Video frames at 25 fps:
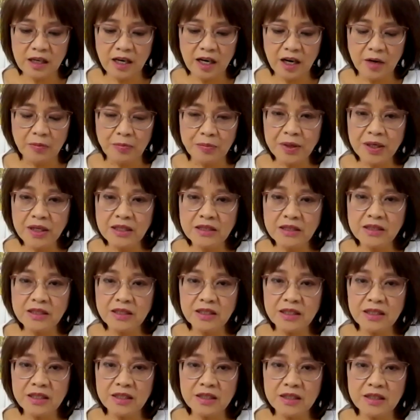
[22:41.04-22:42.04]

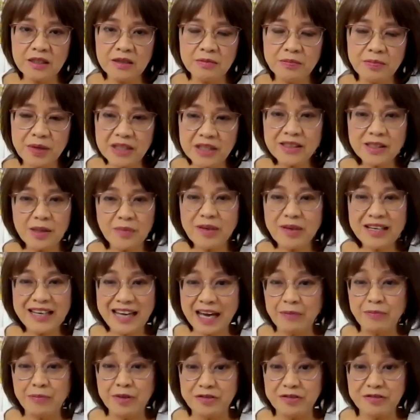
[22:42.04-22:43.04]
ability because I mean it
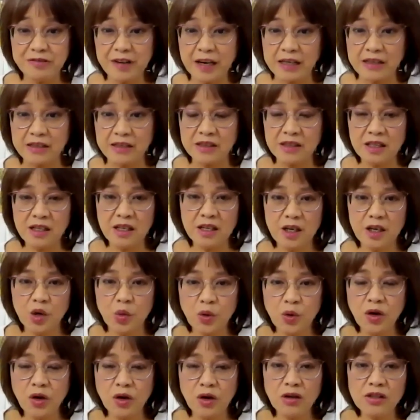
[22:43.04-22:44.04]
can be fixed.
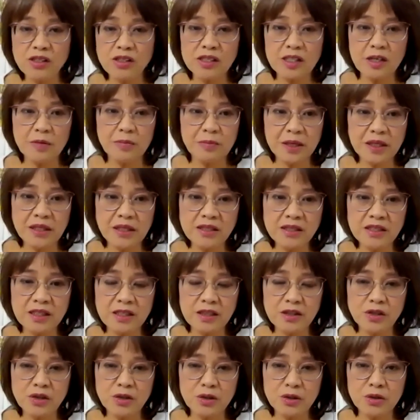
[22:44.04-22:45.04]
We lost the
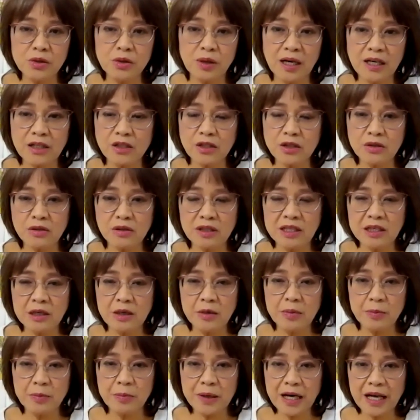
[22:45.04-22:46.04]
ability to
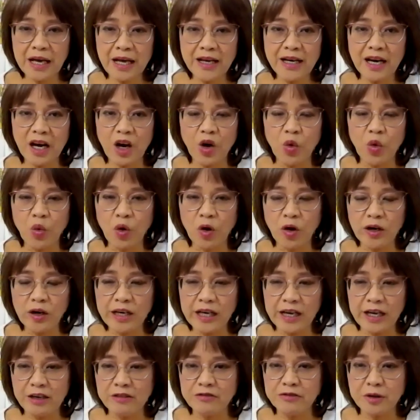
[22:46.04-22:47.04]
actually plan our work
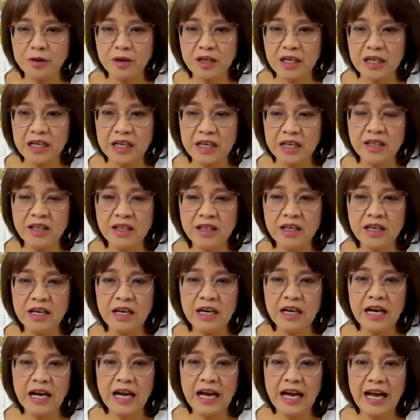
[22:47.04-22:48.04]
carefully
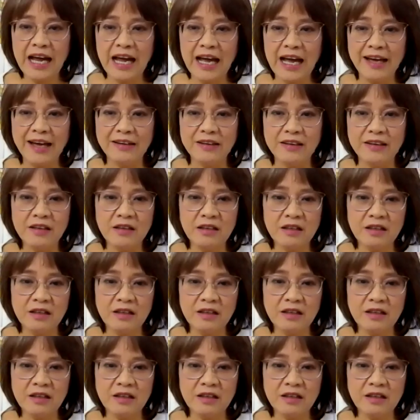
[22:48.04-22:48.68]
and